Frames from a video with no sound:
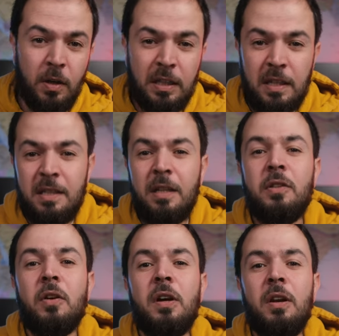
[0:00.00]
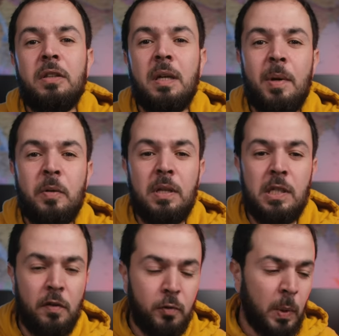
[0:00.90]
let us not talk a lot about
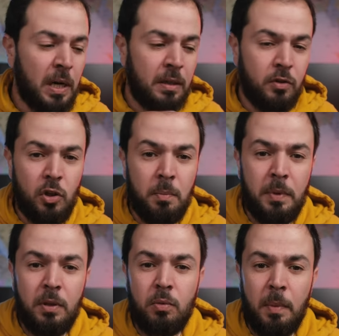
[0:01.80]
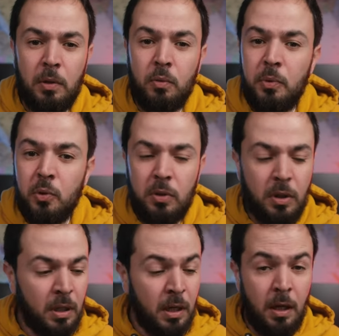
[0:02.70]
this software and jump into my
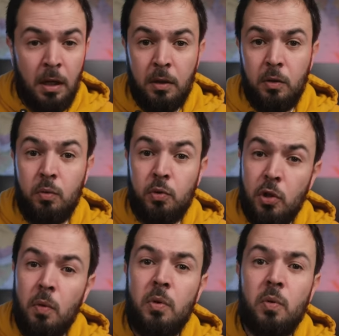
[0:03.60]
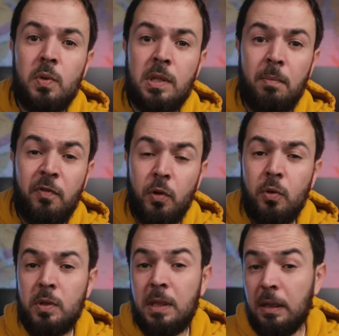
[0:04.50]
computer to show you some
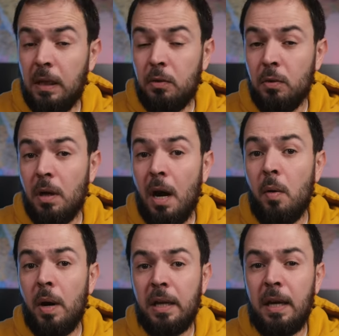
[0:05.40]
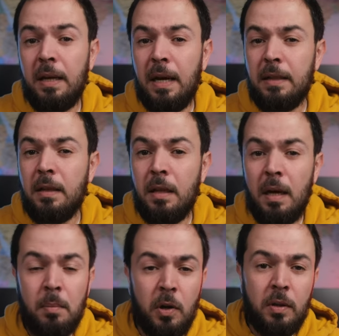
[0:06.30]
photos that I took, how I can edit
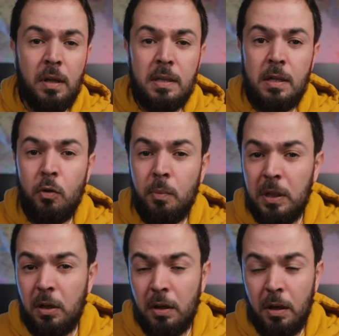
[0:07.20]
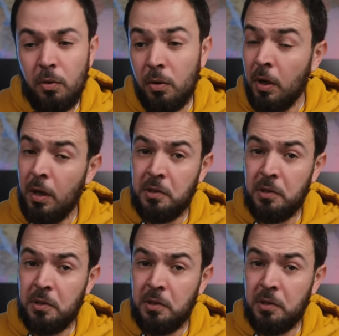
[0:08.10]
them on this Luminar Neo,